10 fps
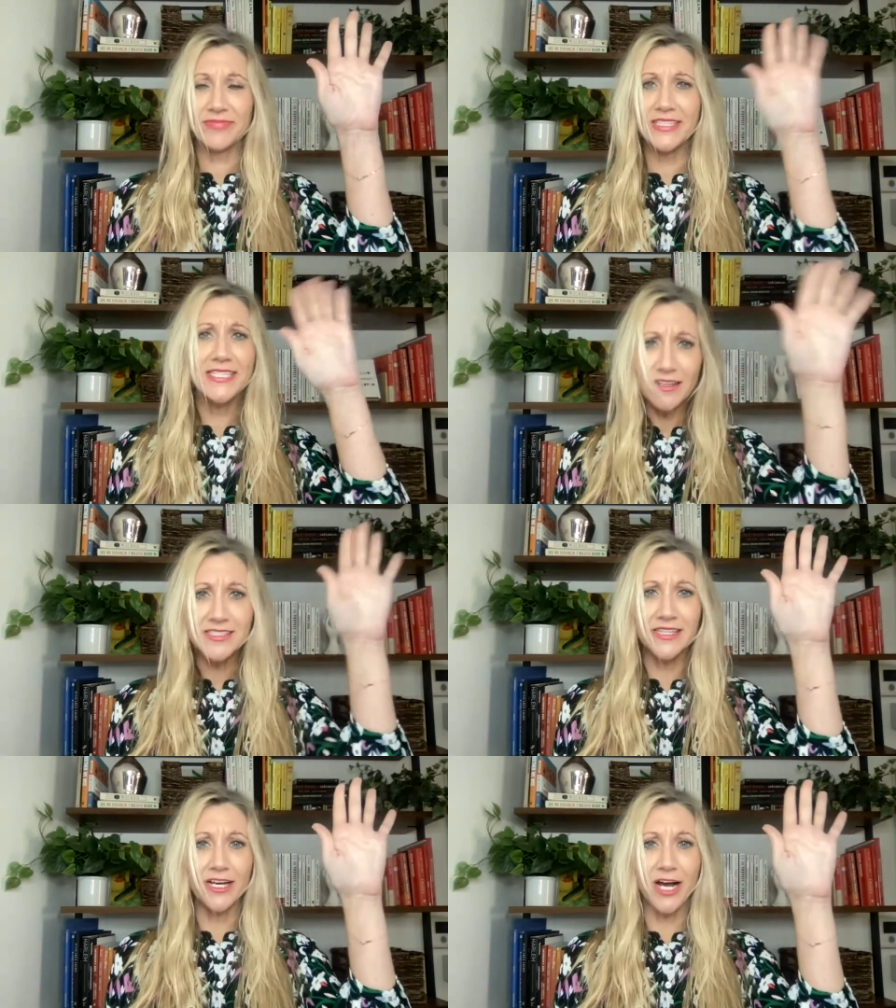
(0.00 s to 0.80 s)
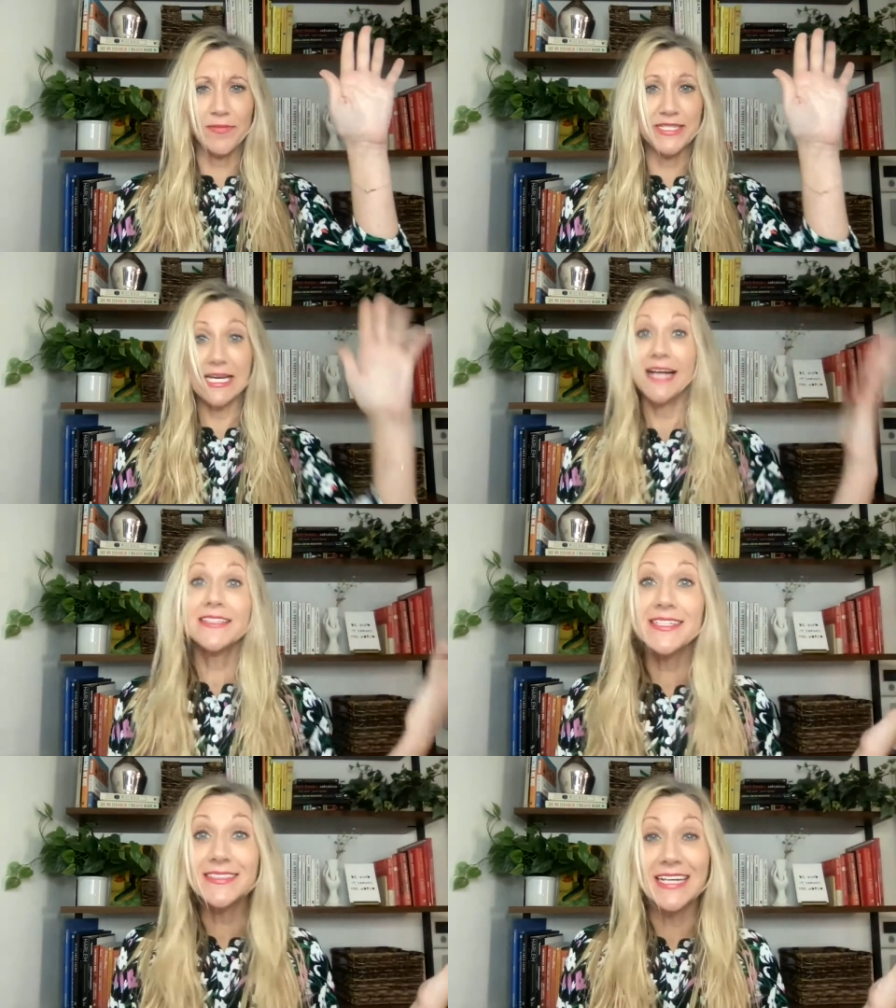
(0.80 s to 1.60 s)
Tell us in the comments. I
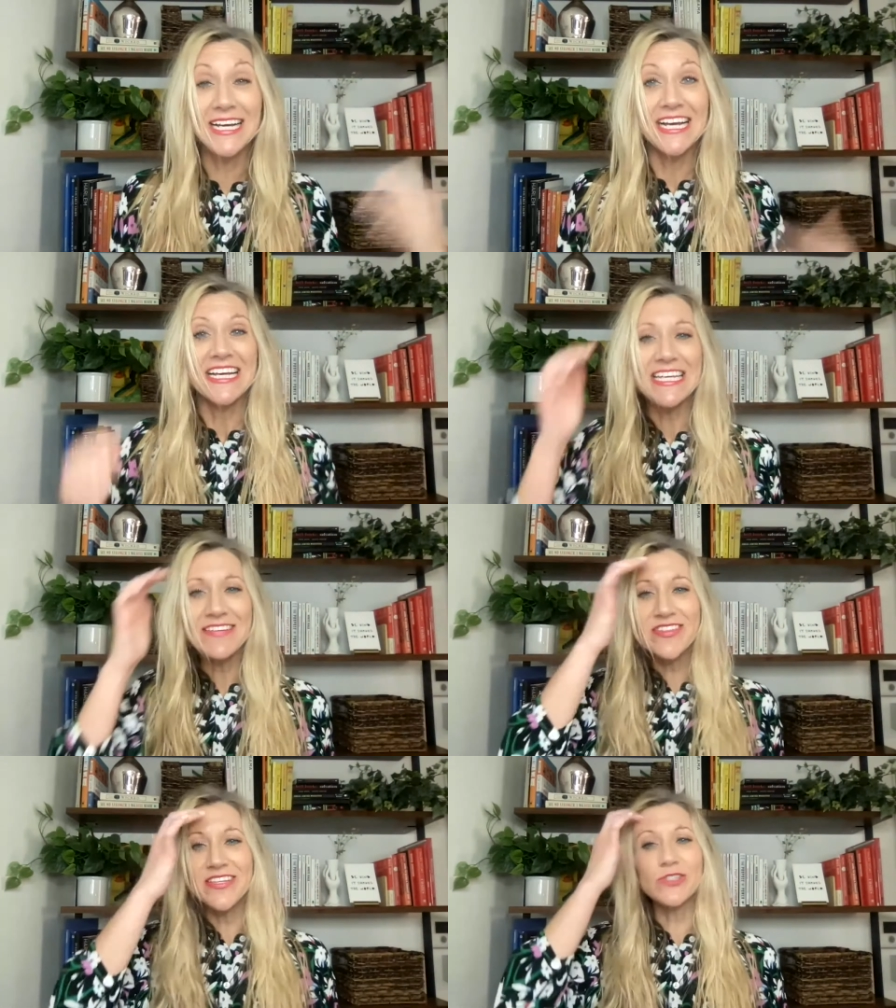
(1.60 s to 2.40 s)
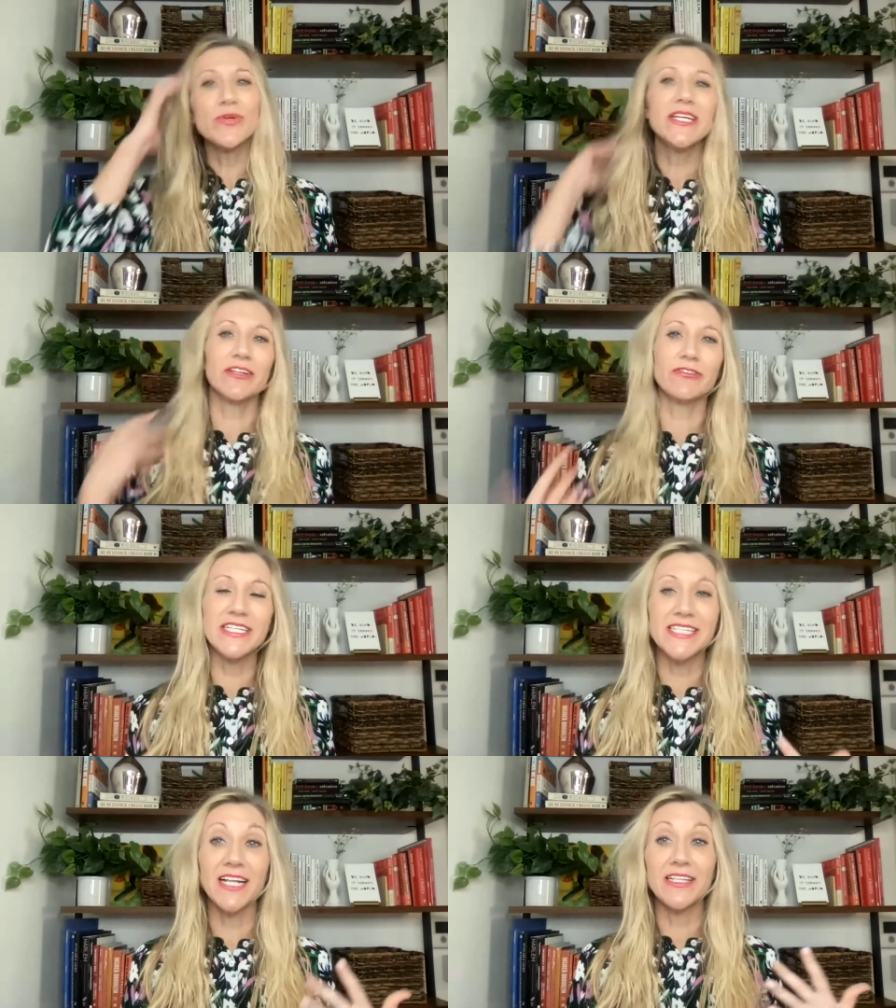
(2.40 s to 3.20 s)
did. Even this week in
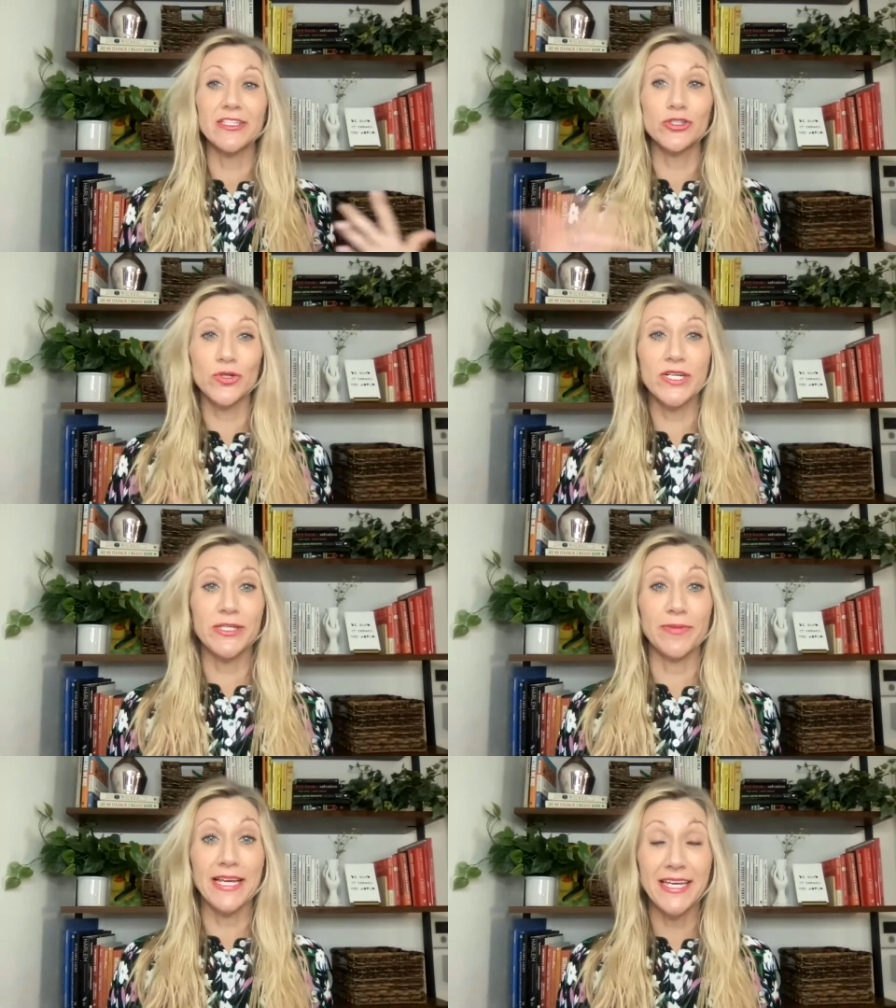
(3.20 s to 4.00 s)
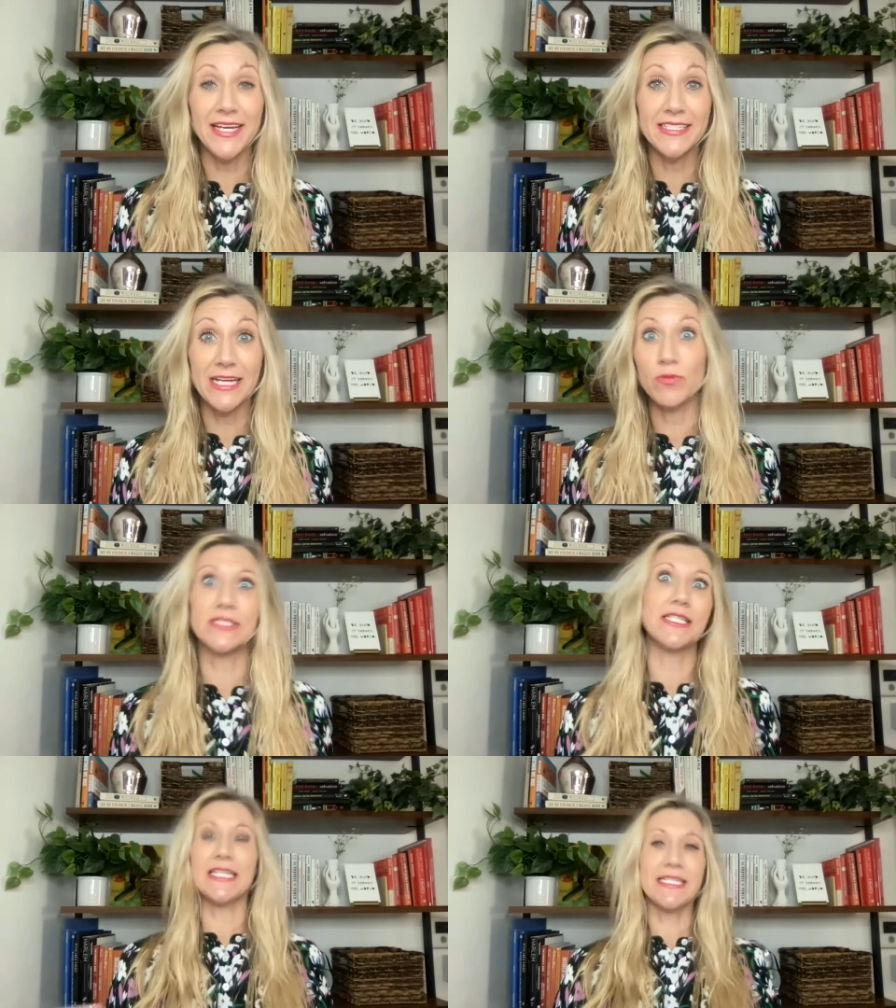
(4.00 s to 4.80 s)
retelling the story to my kids, that was
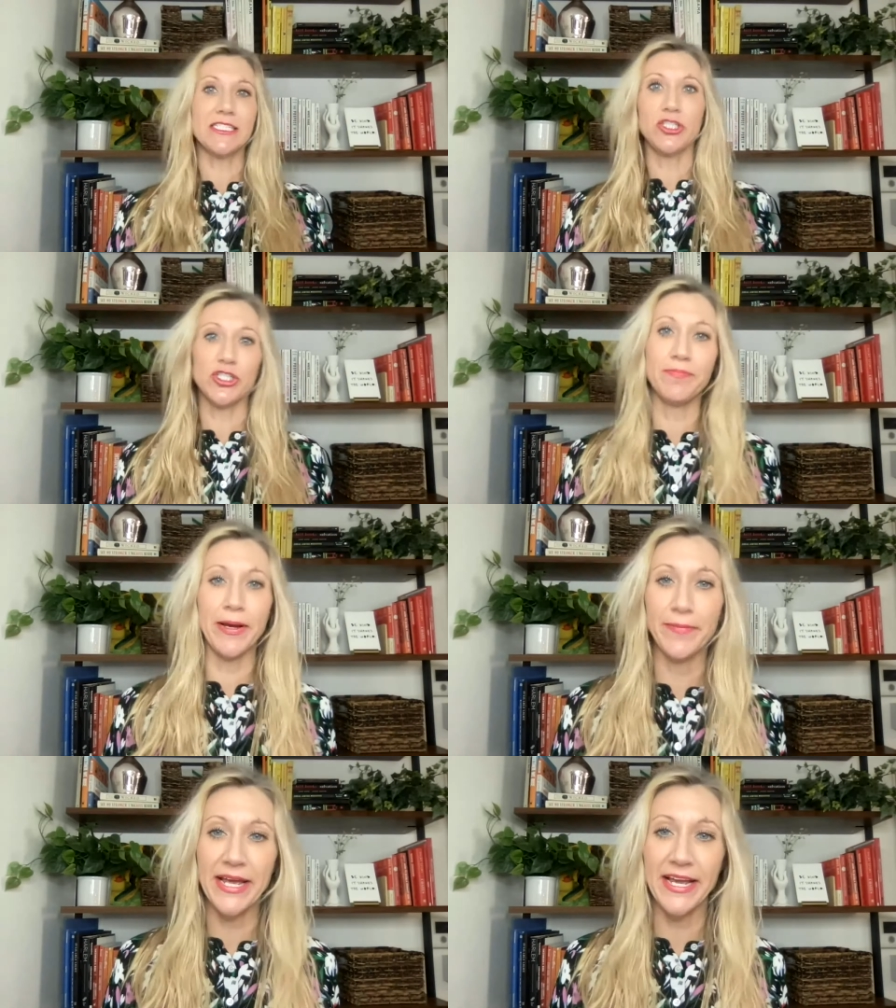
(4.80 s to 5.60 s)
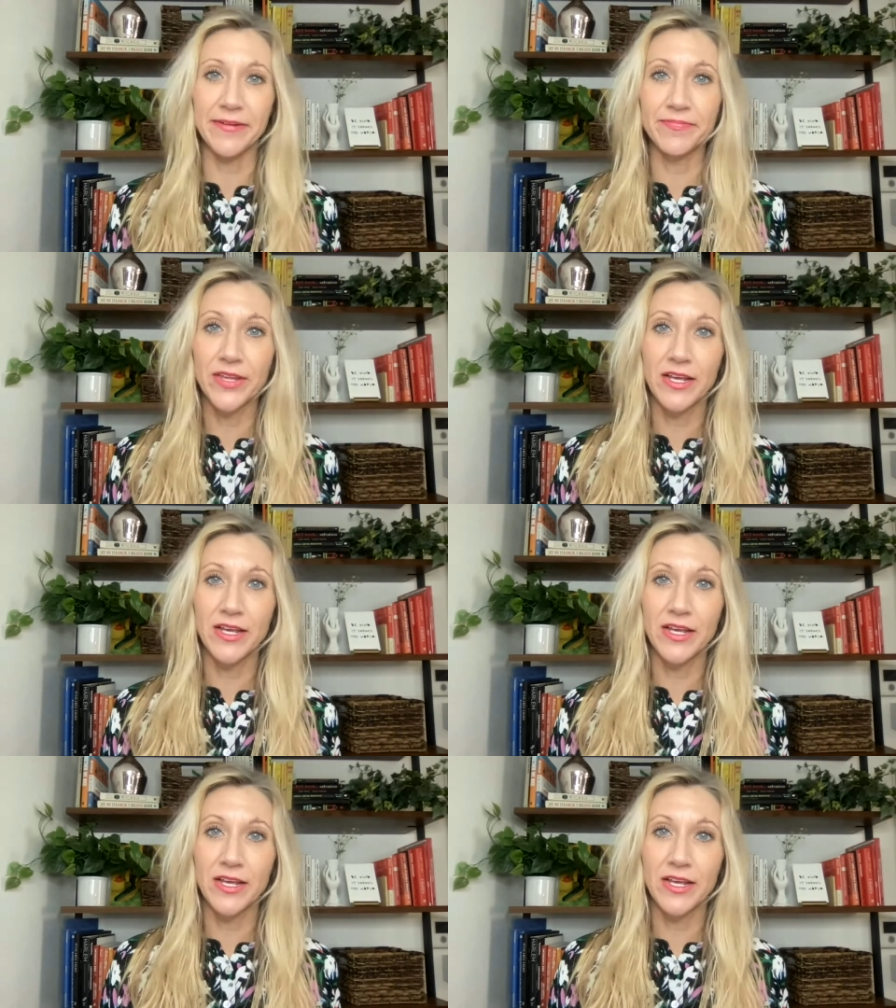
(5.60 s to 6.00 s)
the easy jump I made.